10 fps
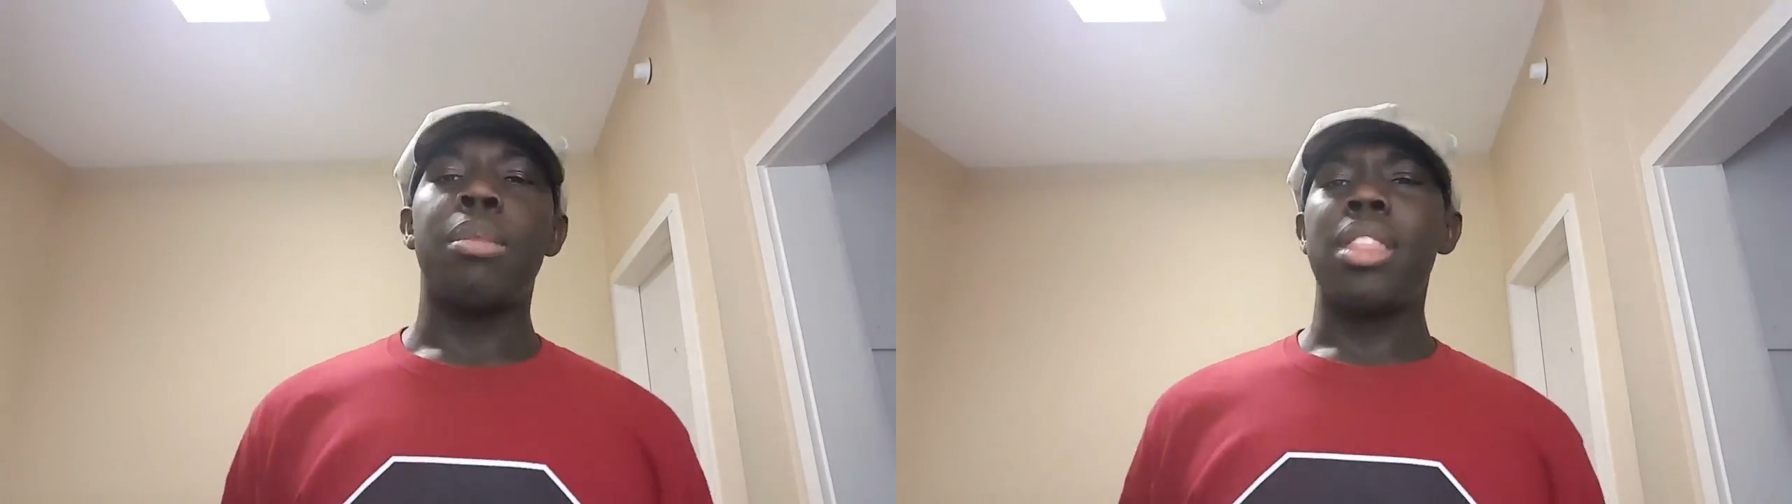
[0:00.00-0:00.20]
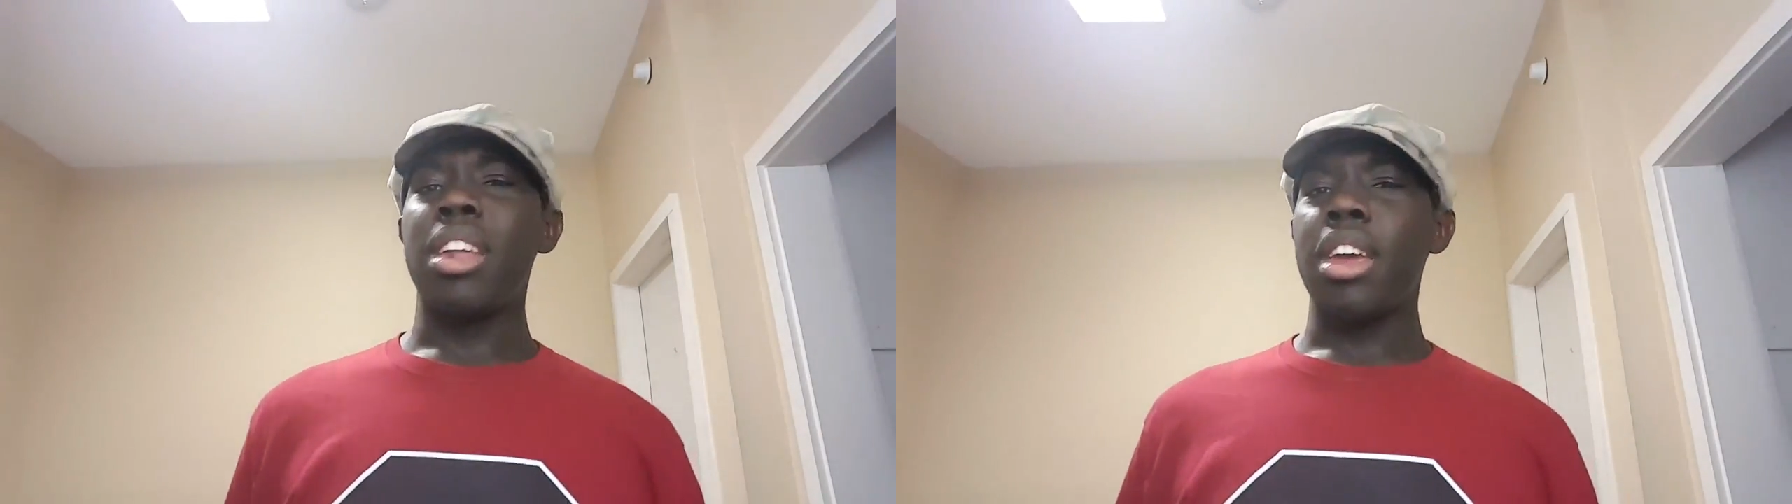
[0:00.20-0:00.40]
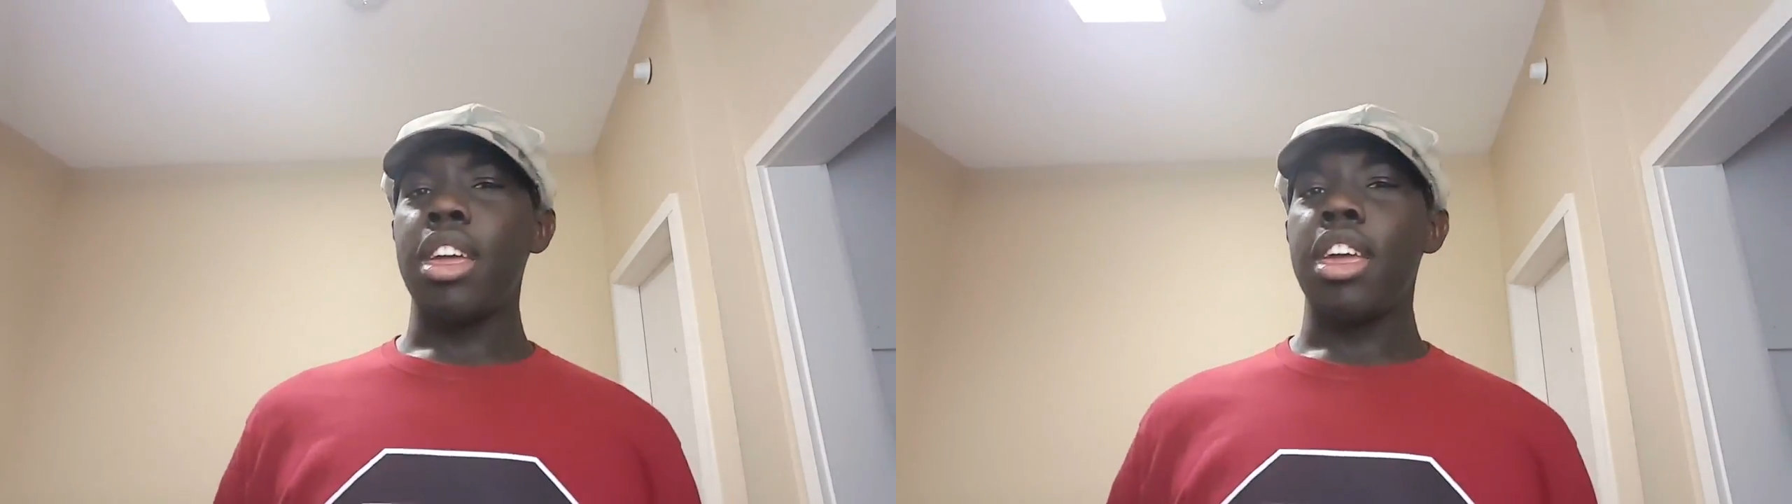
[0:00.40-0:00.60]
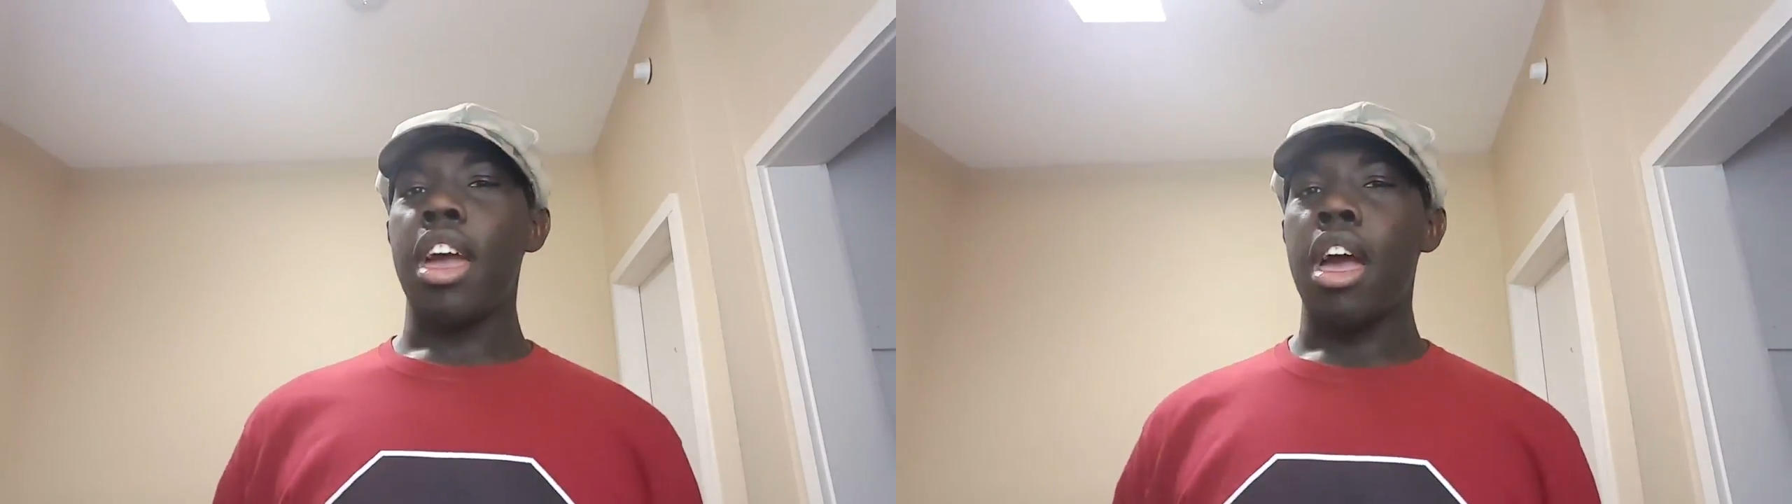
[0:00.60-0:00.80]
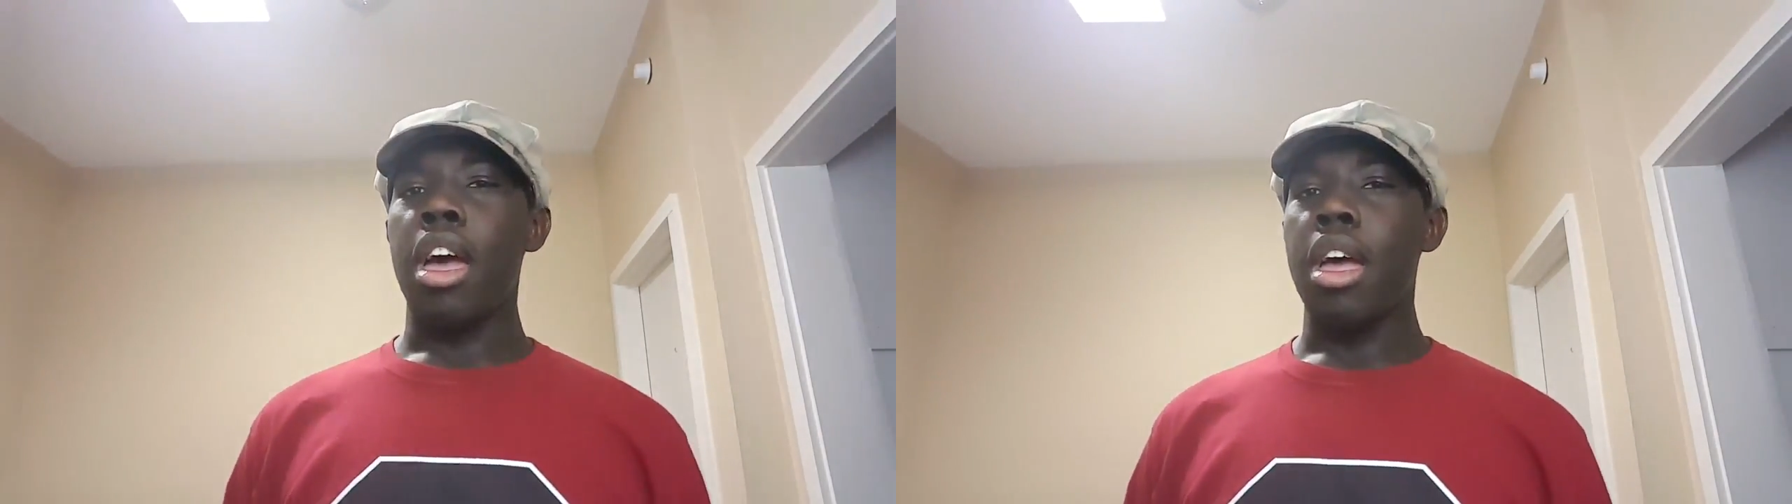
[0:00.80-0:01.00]
but then
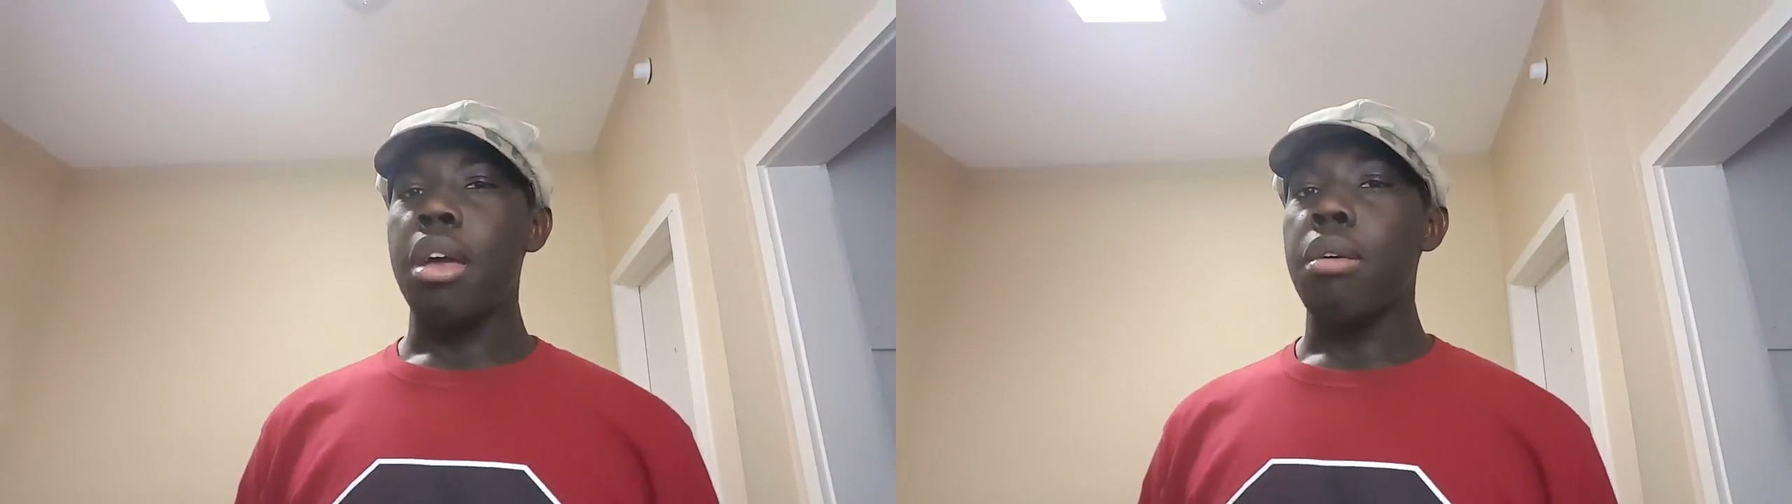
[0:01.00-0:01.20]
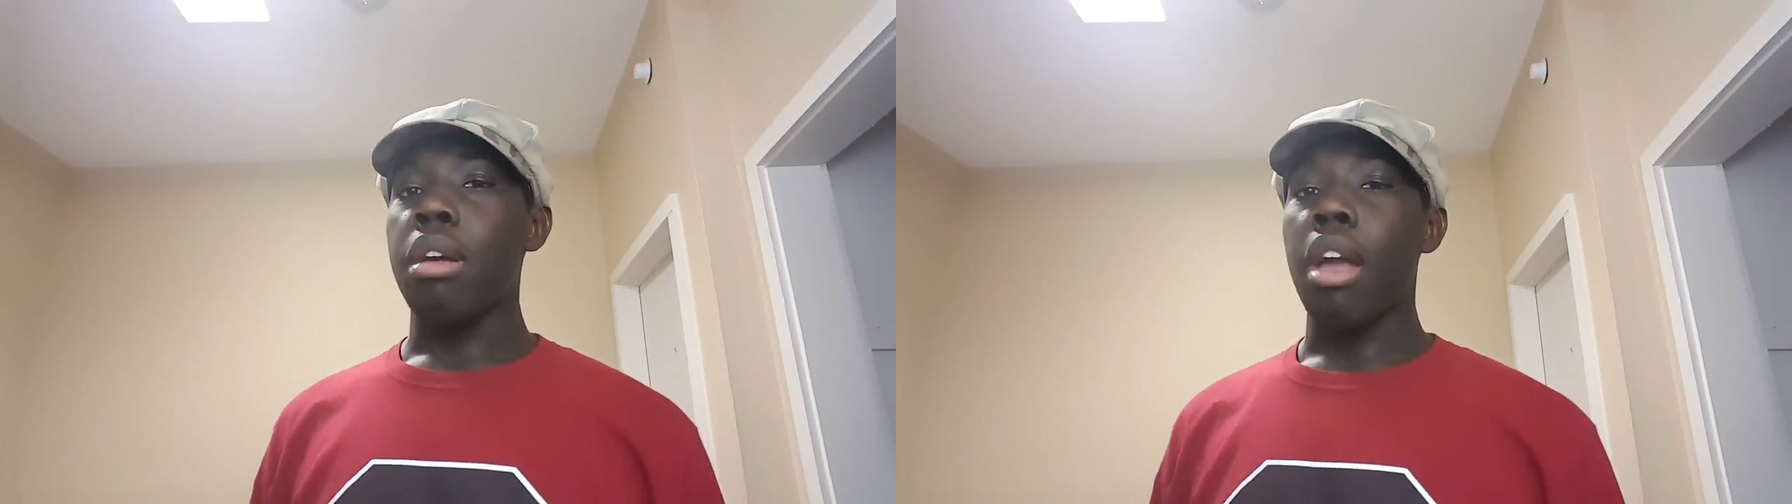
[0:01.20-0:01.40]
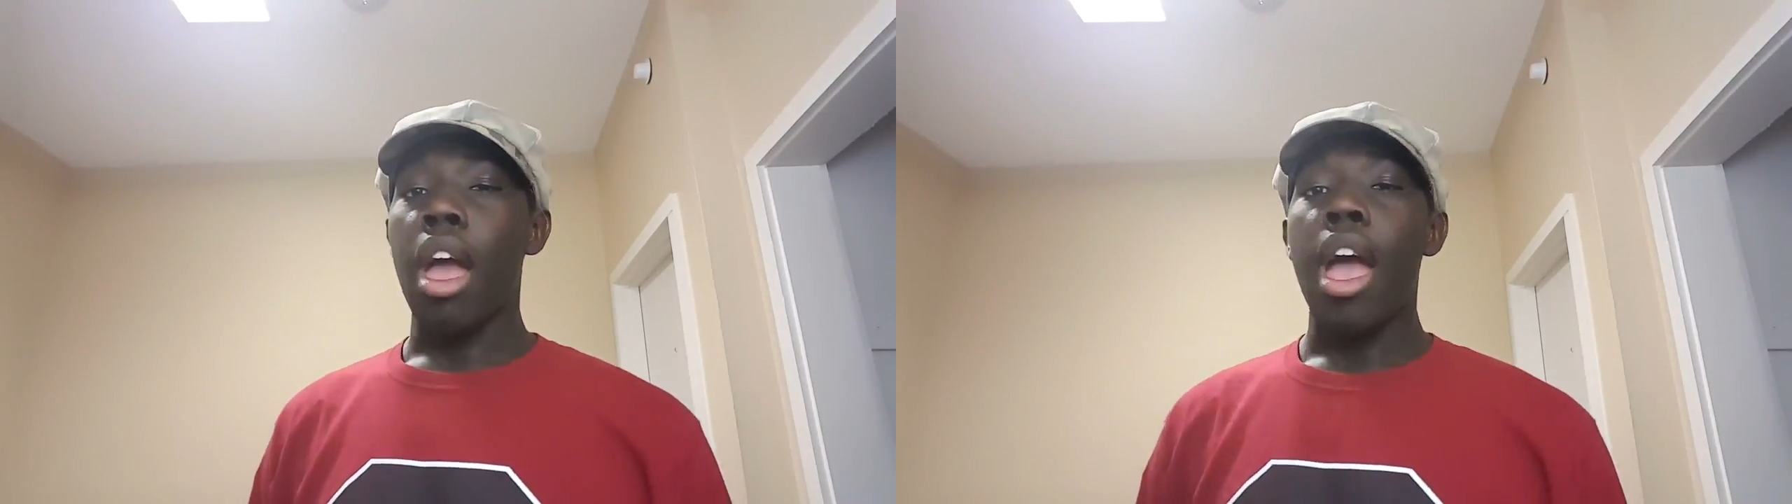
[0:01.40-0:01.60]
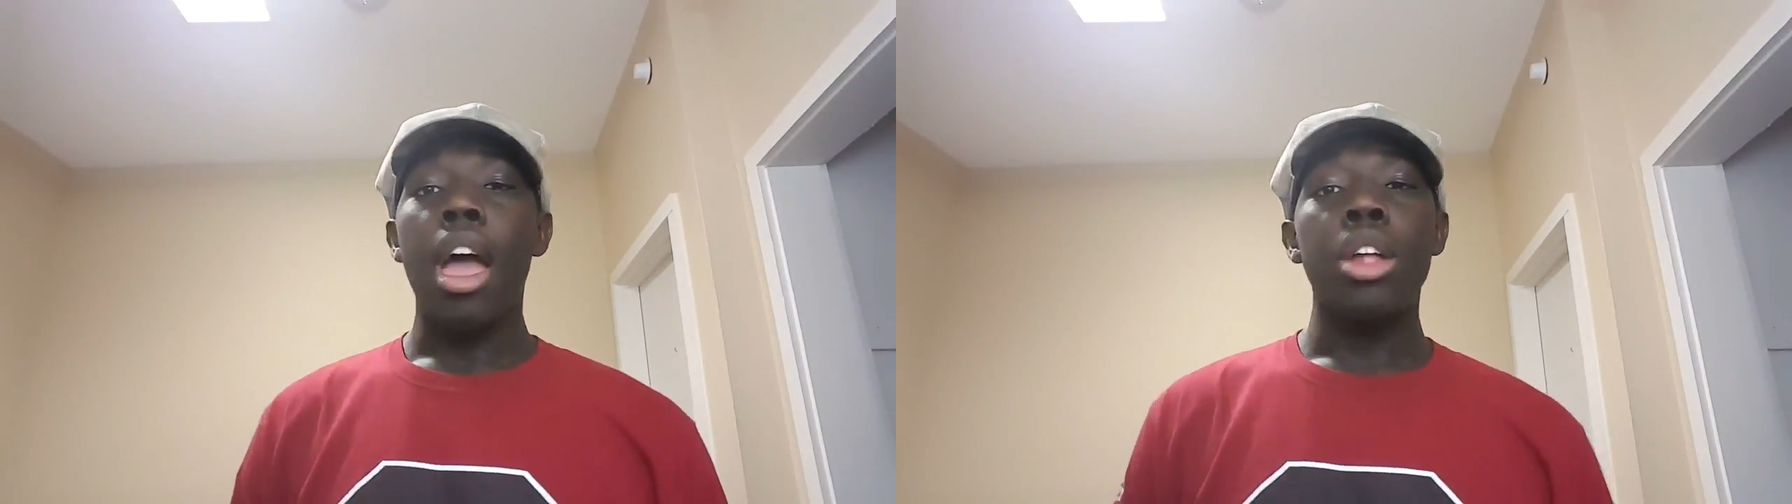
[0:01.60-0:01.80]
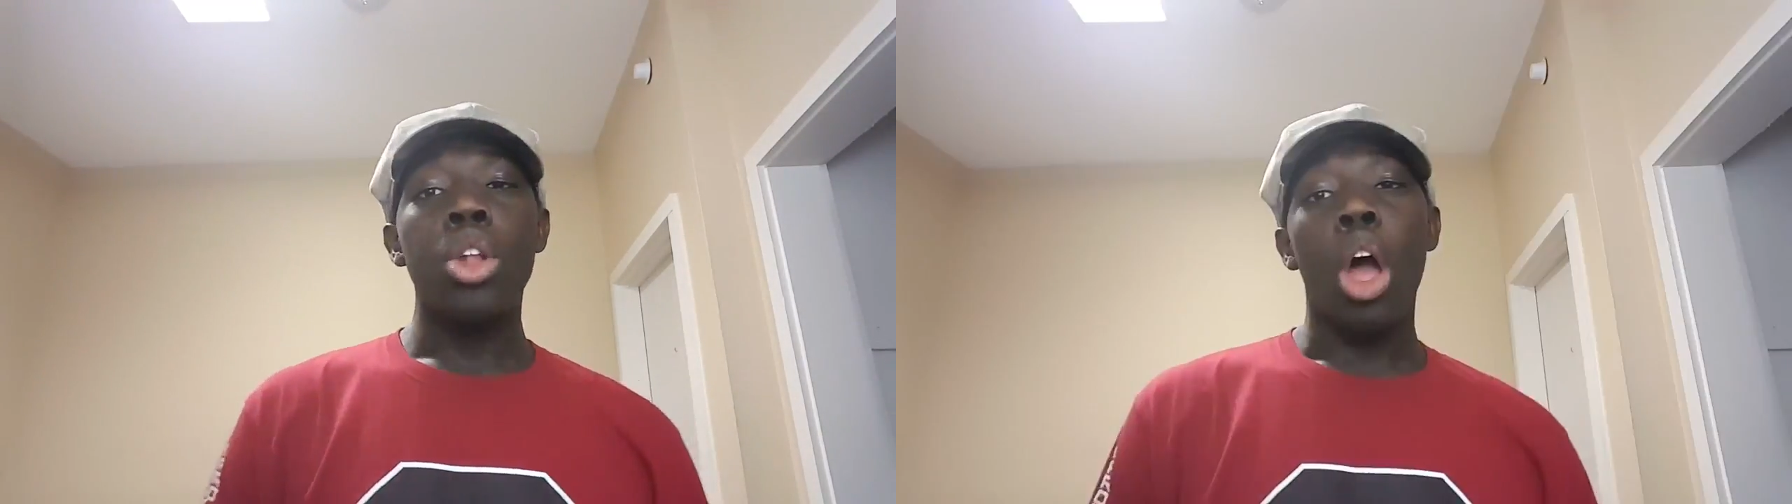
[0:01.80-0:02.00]
I uh